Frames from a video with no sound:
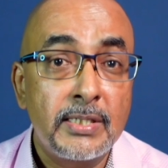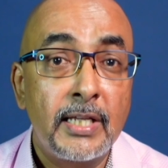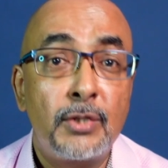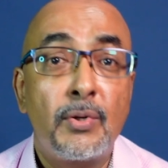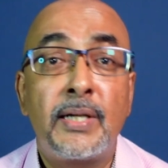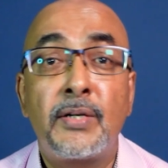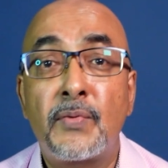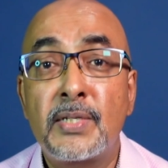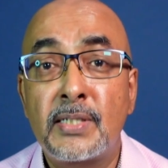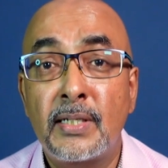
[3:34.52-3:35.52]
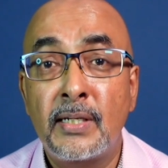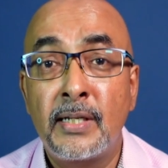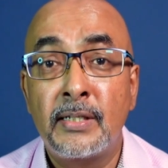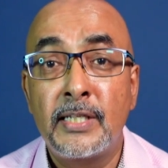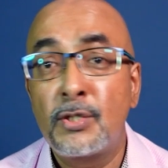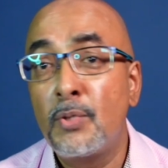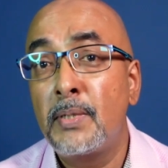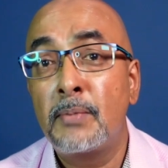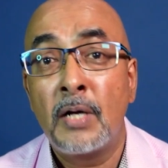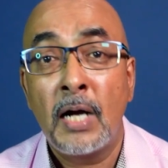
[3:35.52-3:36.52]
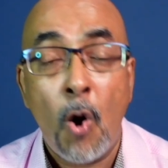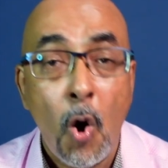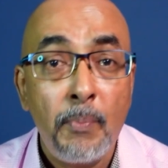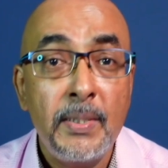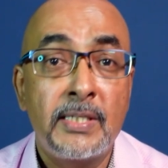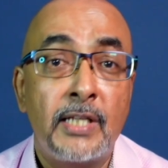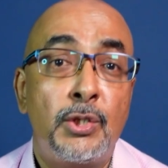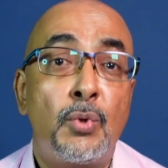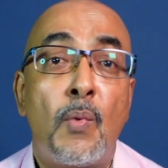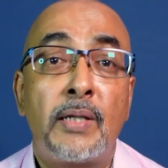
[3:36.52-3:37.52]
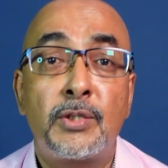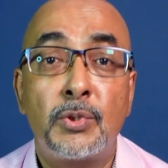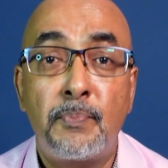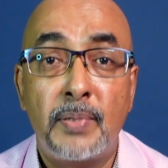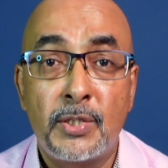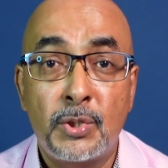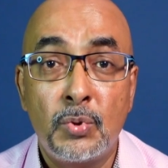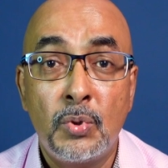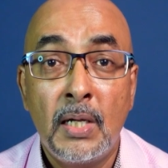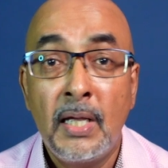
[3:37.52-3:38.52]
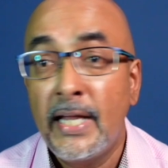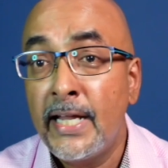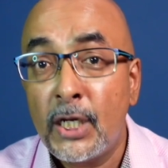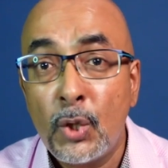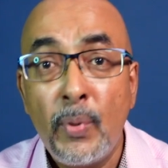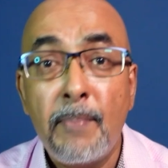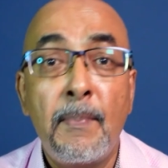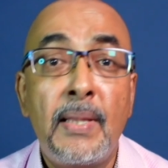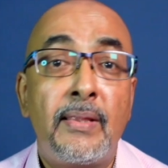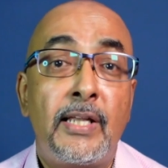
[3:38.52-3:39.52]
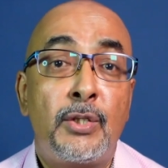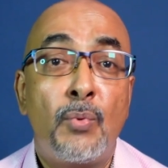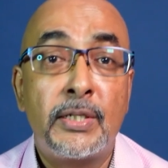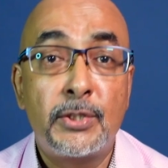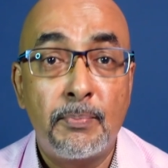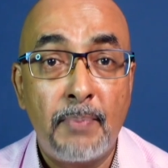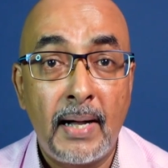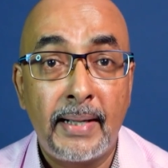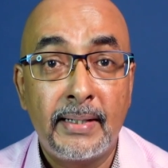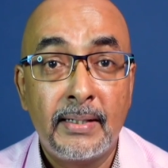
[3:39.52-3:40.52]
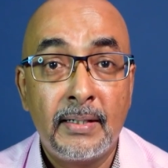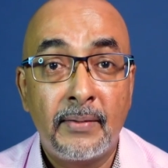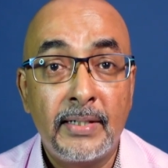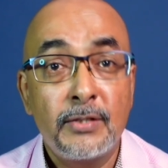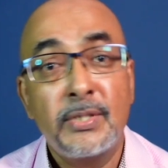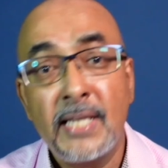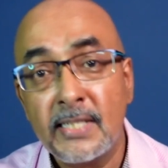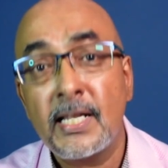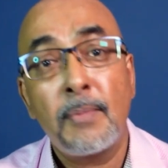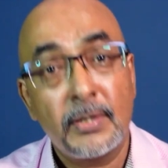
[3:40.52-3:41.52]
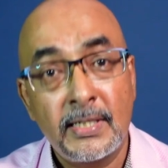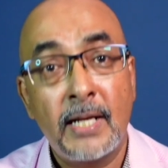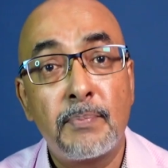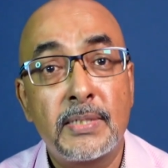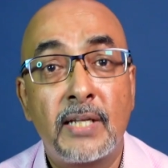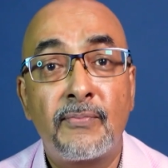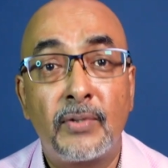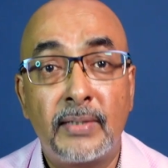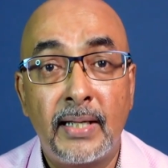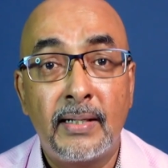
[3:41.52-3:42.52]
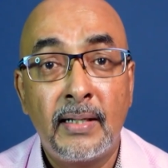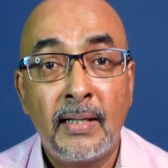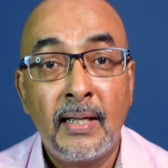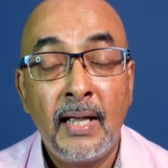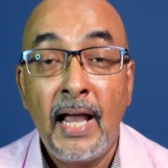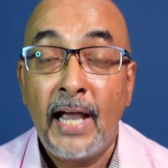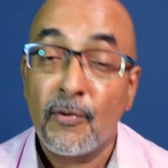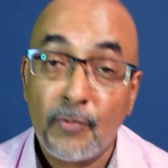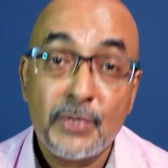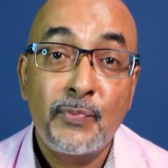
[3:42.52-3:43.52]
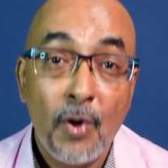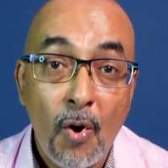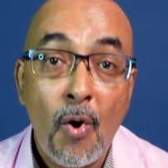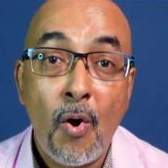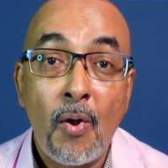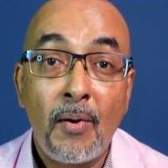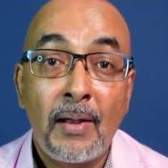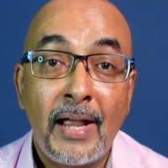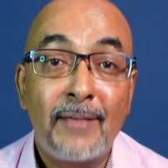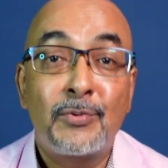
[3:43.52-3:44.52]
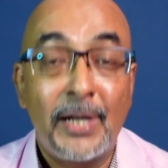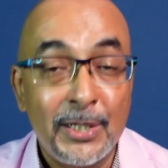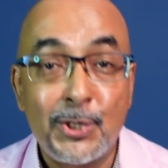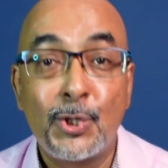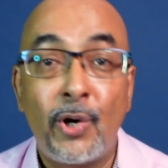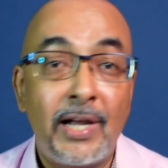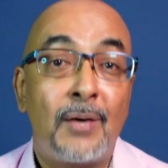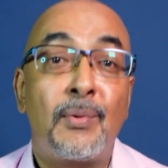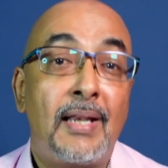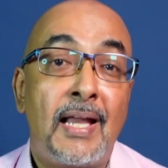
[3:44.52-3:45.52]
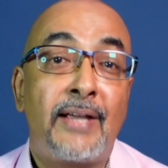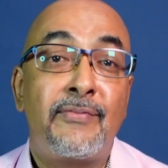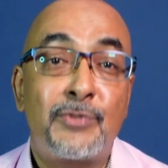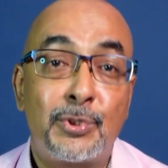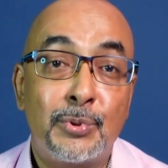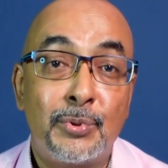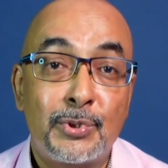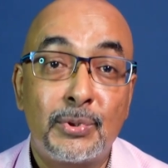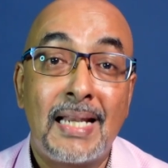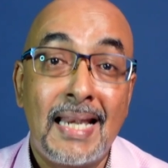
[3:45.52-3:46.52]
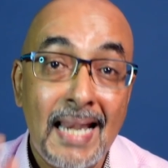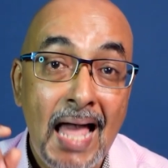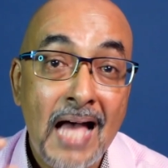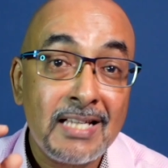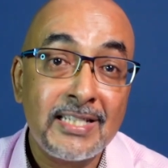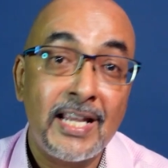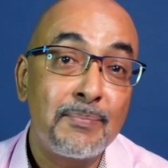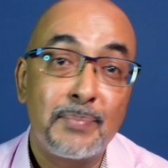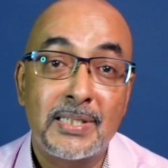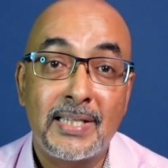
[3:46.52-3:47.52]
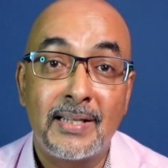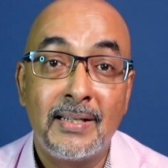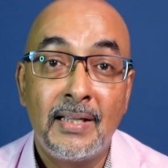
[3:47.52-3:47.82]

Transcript: that you are interested in. This could be hobbies that you want to pursue, equipment that you want to buy. Right? So set aside about 10% for that. And of course, we all have to enjoy our life too. So the last 10%